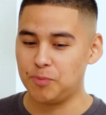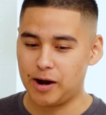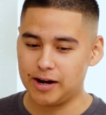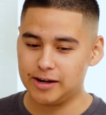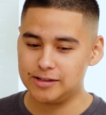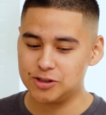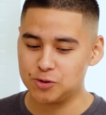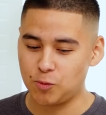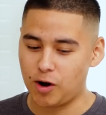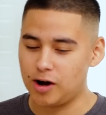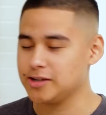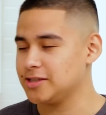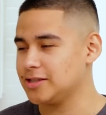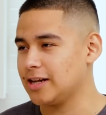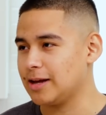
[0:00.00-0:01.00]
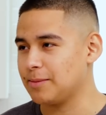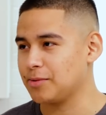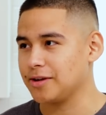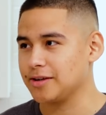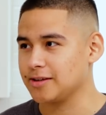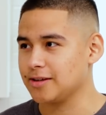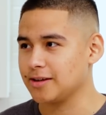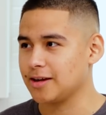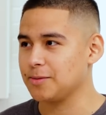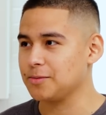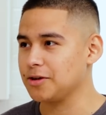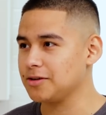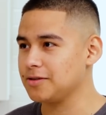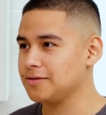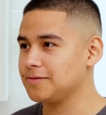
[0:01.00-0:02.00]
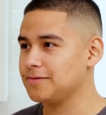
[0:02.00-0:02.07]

by just watching and playing in the campaign.